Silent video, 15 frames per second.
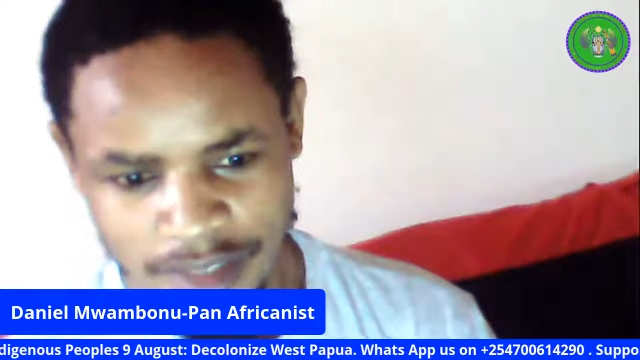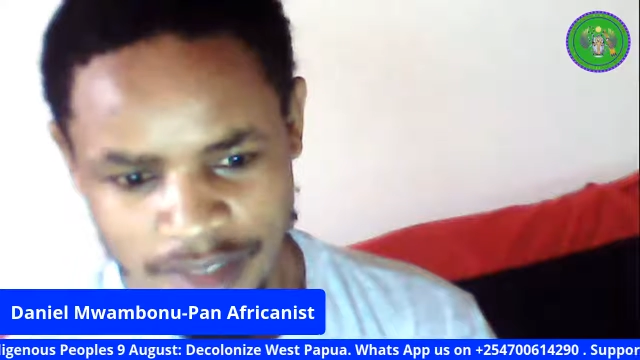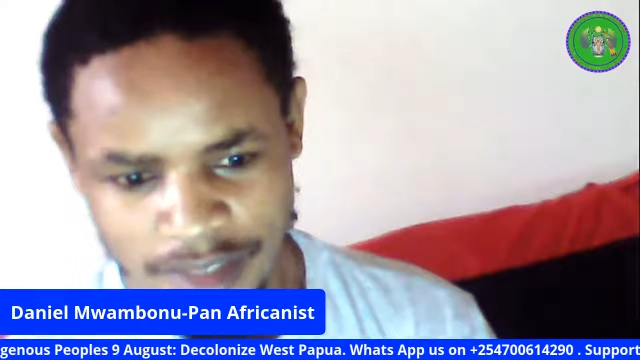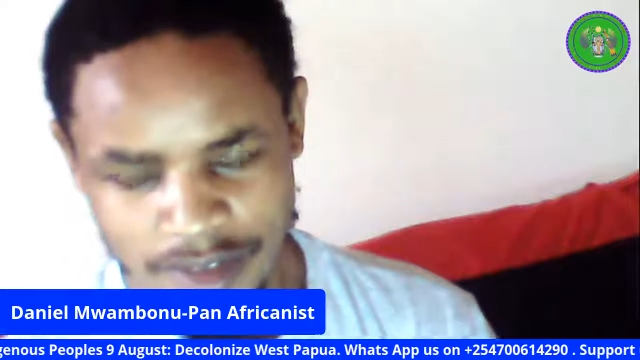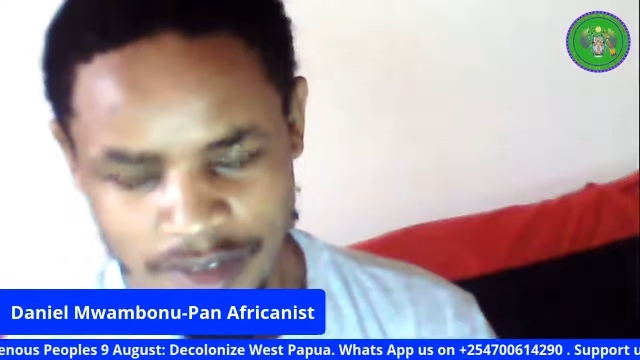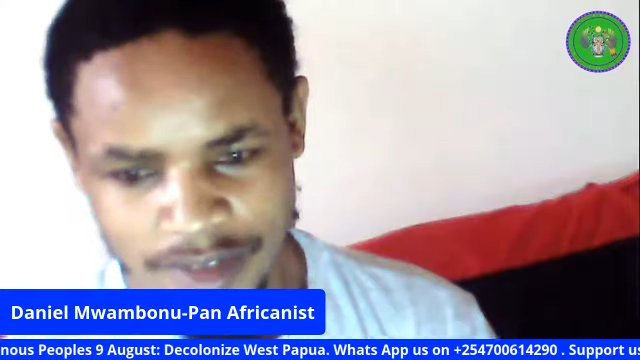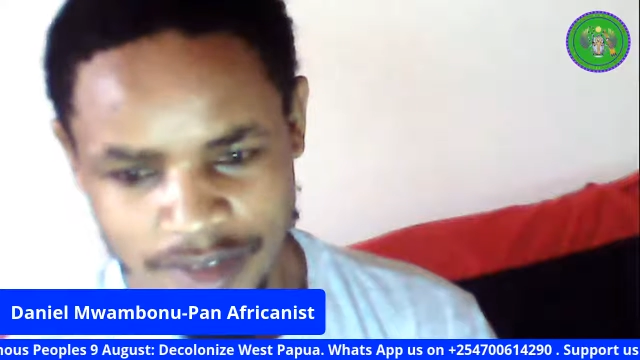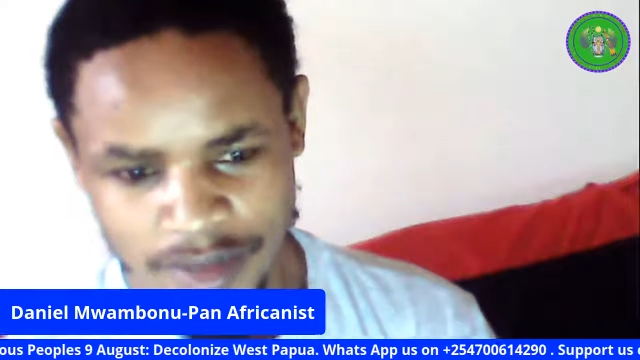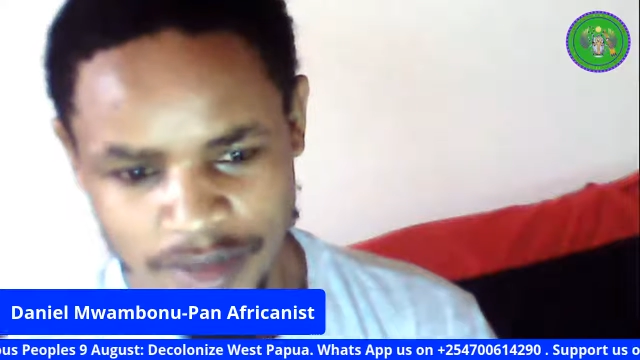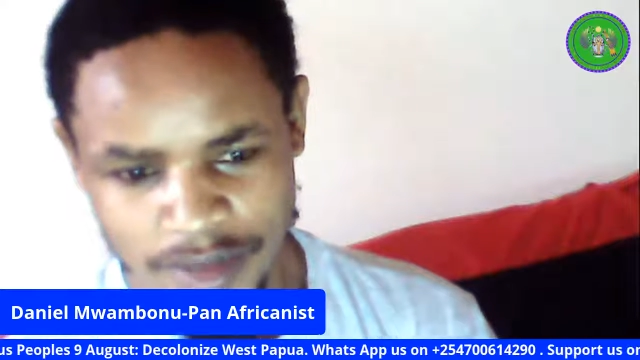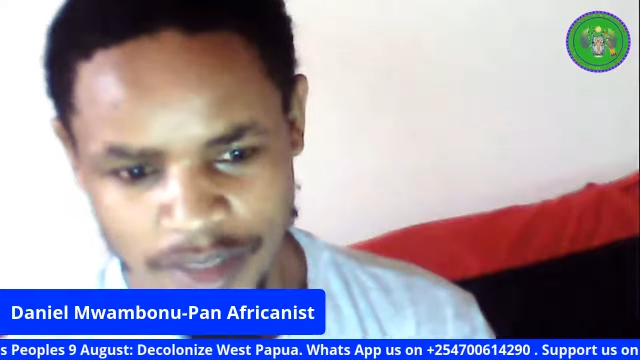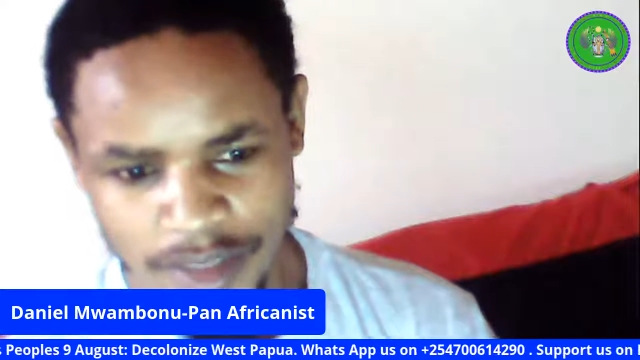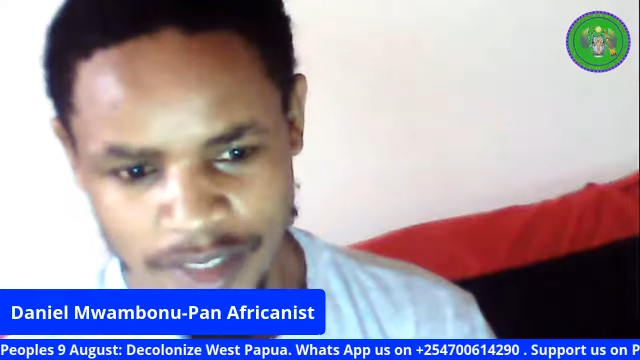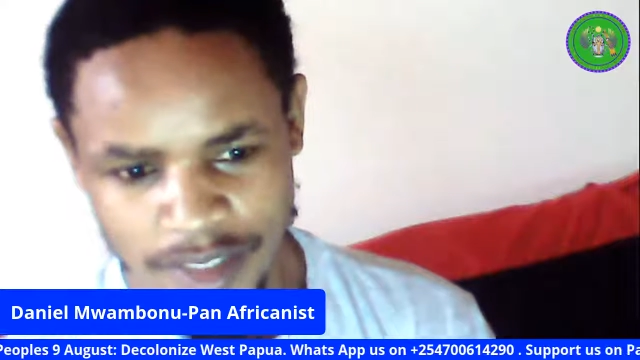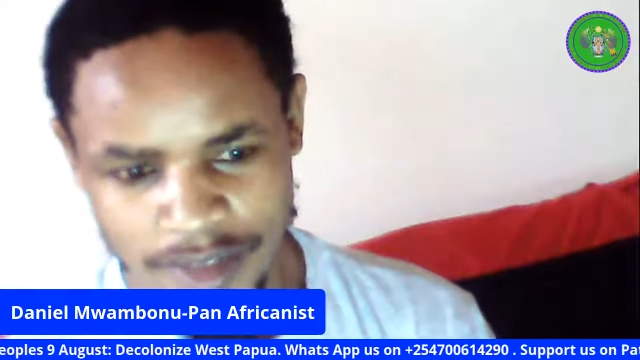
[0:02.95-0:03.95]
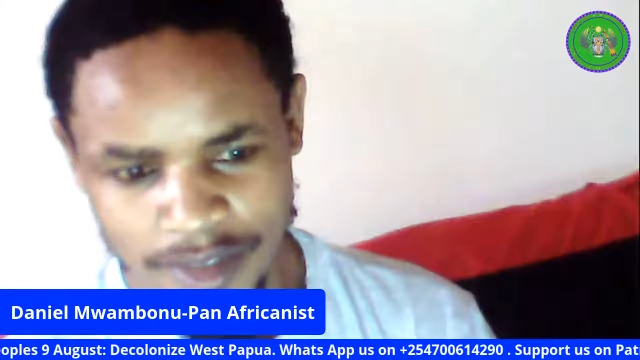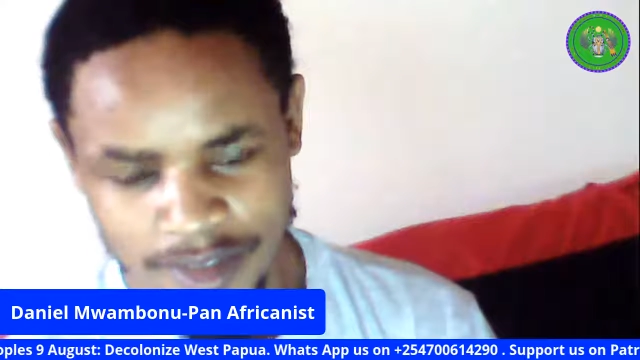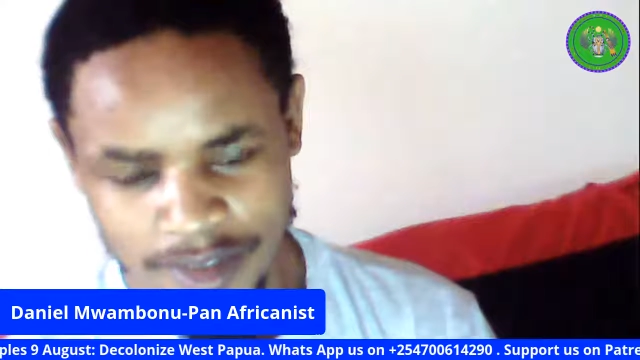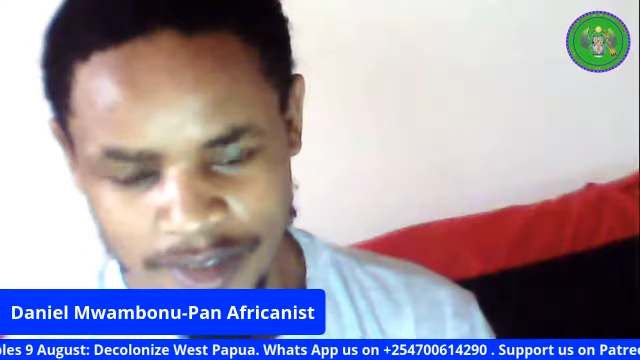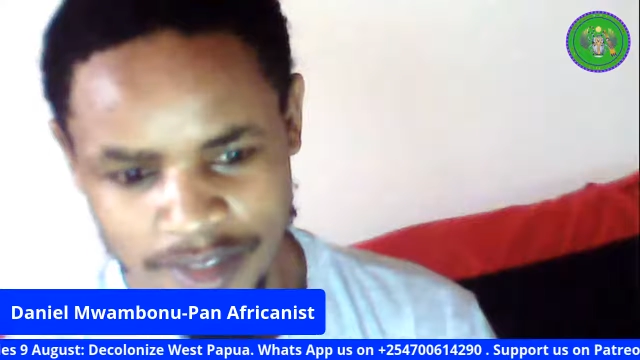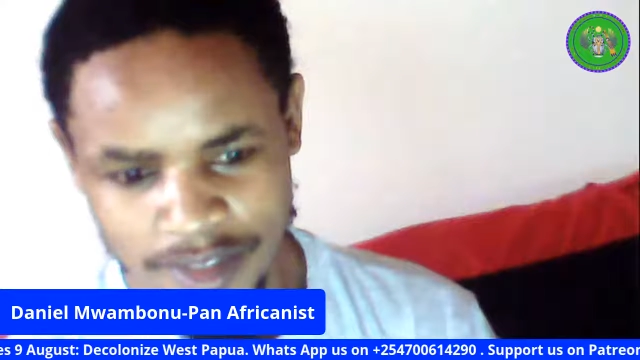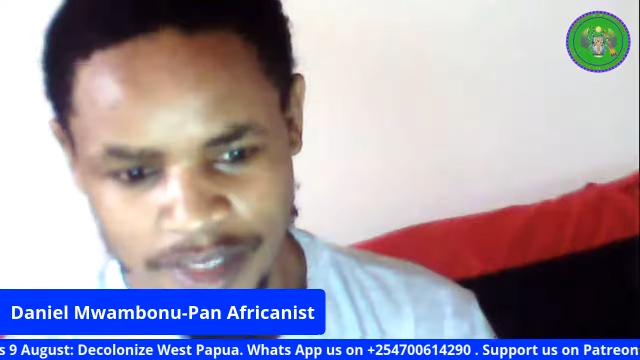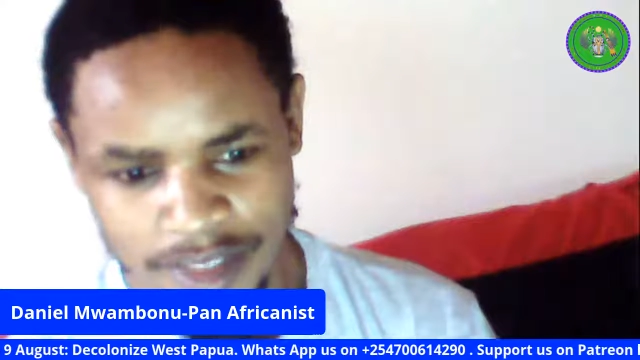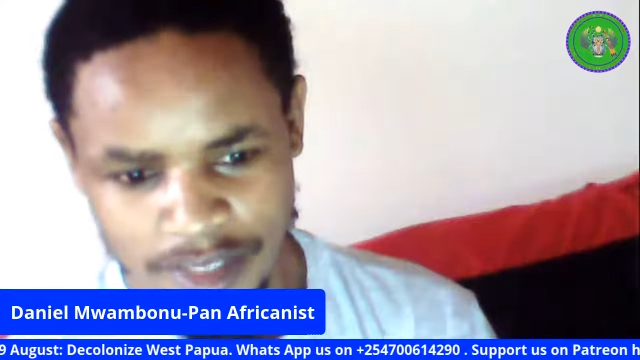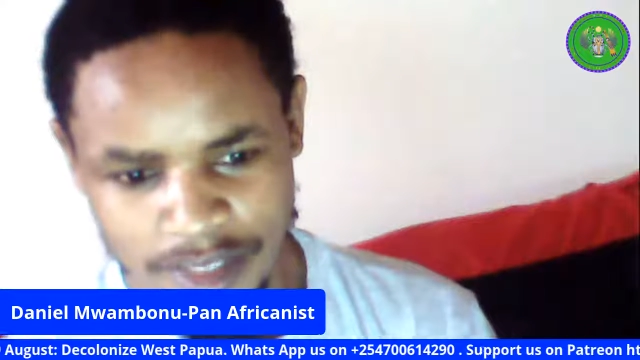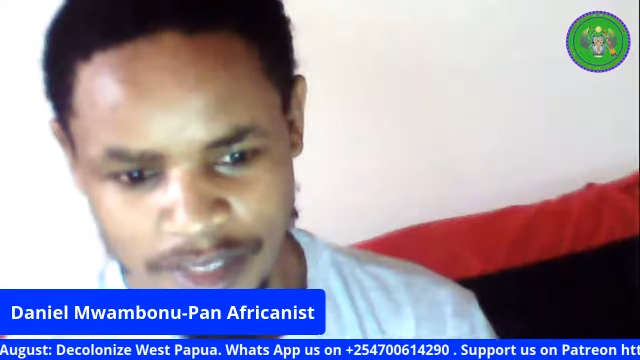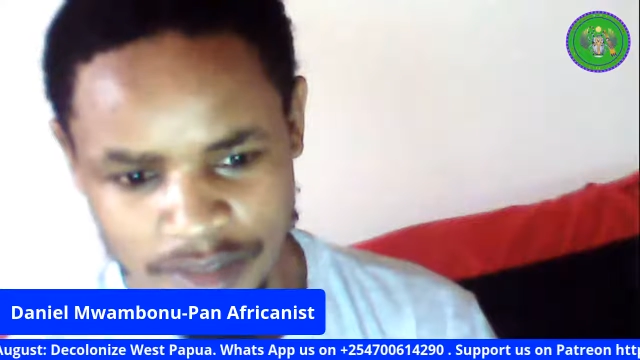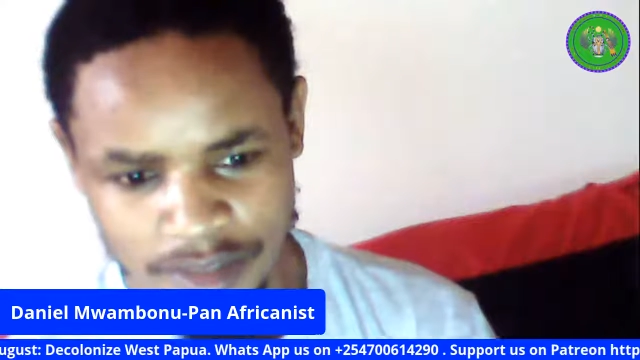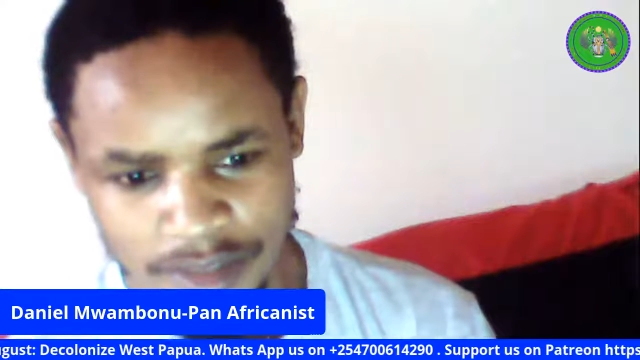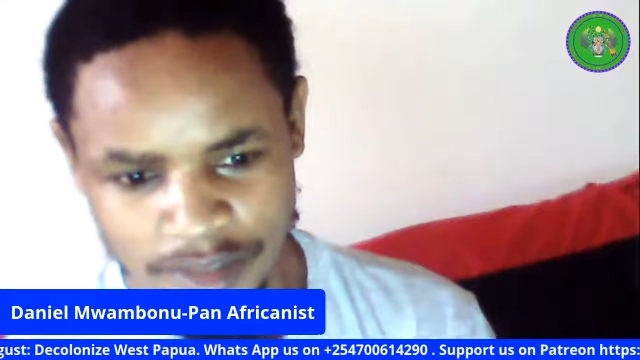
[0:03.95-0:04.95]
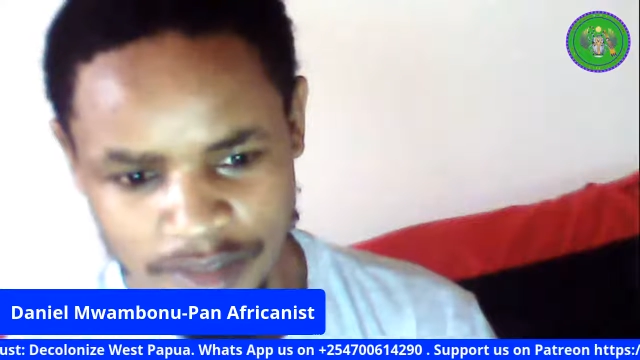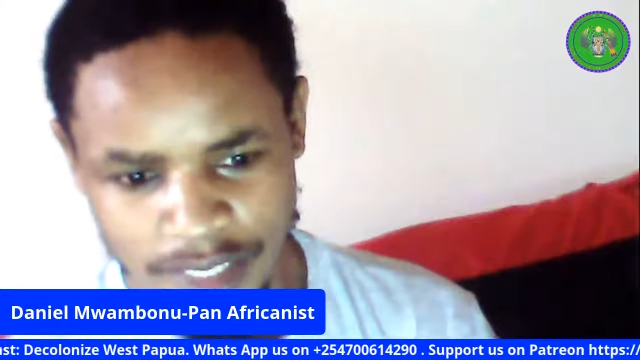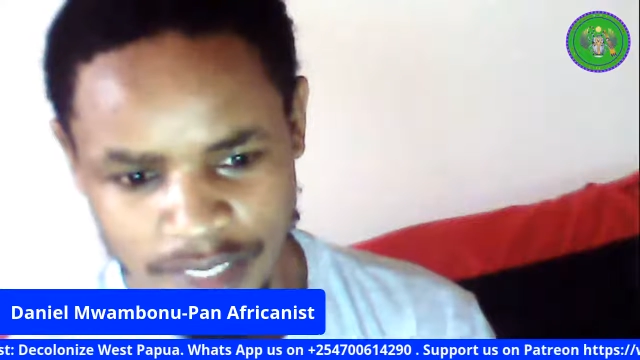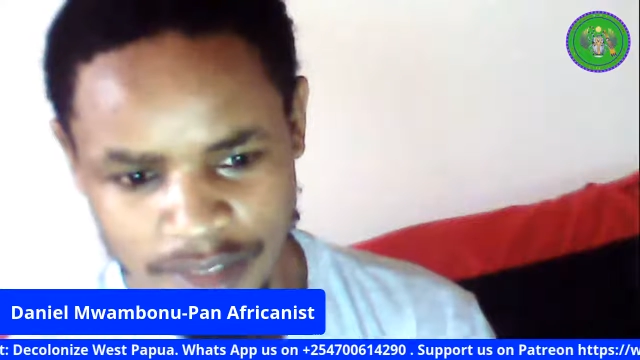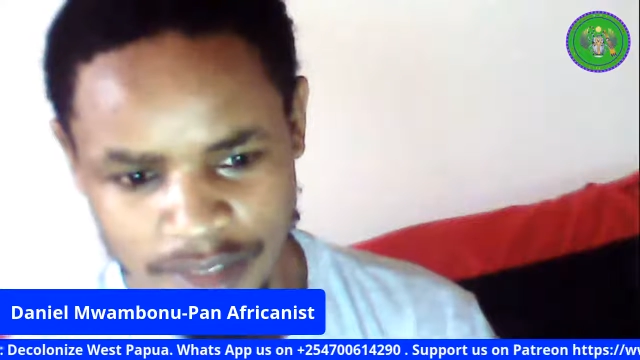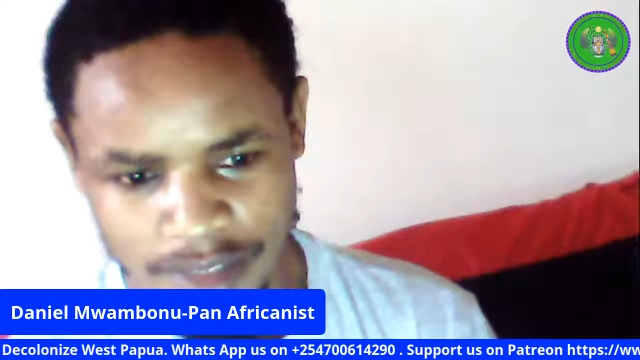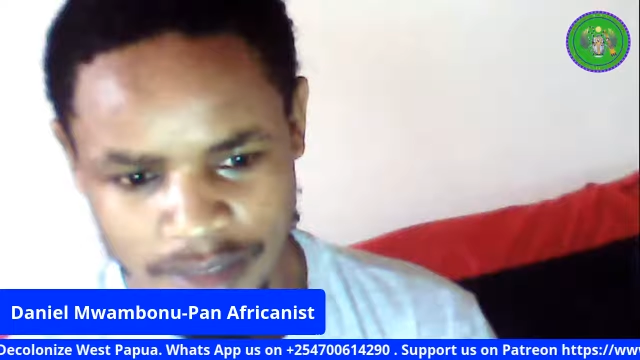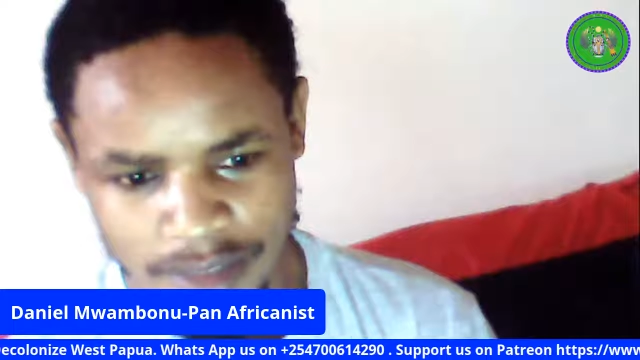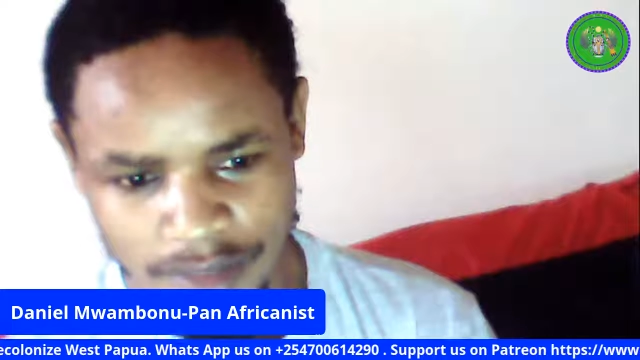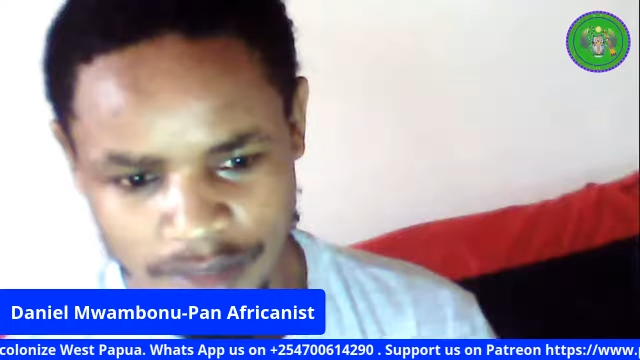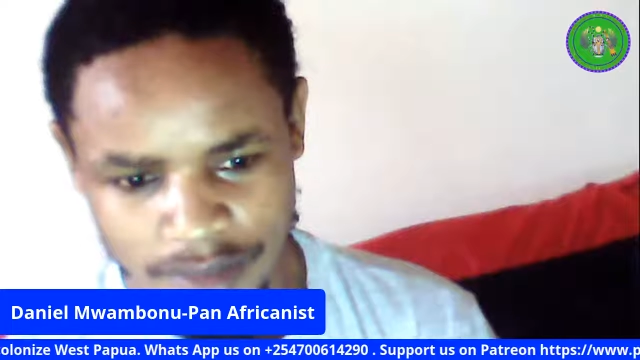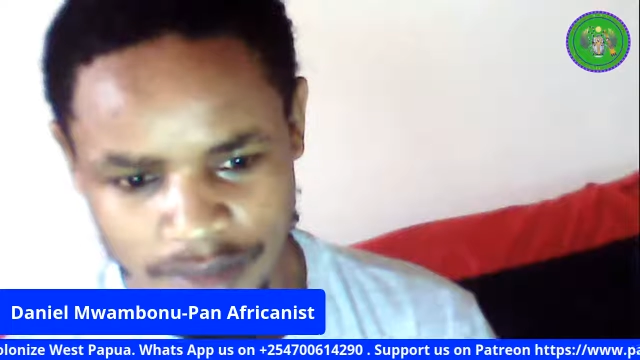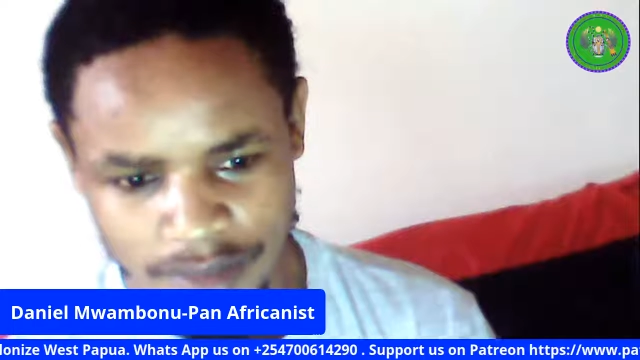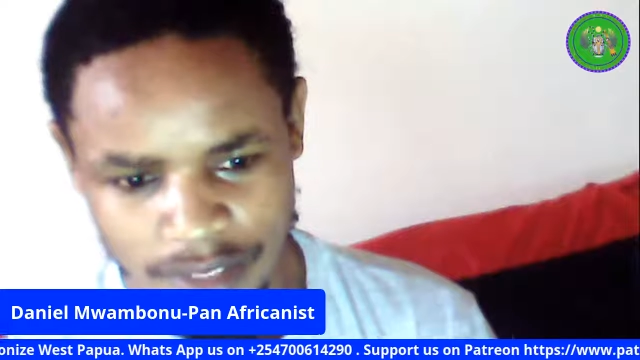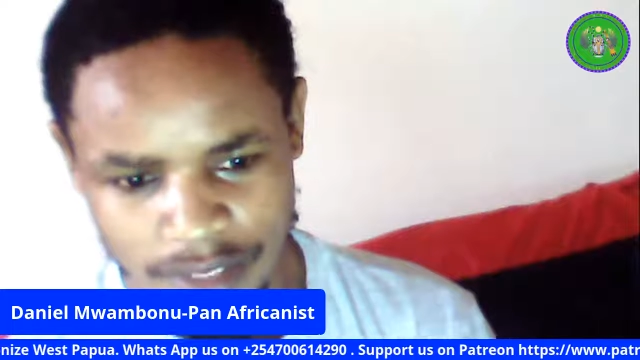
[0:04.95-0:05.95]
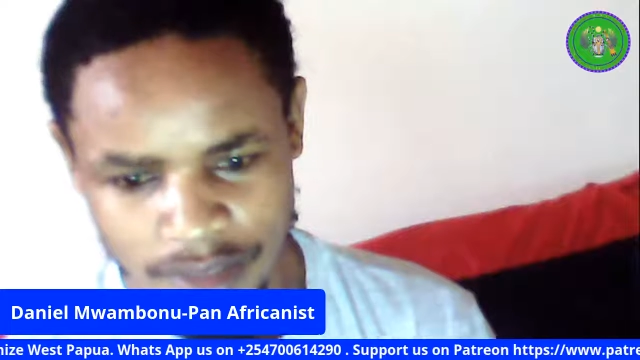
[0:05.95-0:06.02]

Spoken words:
all the citizens of the United States of Africa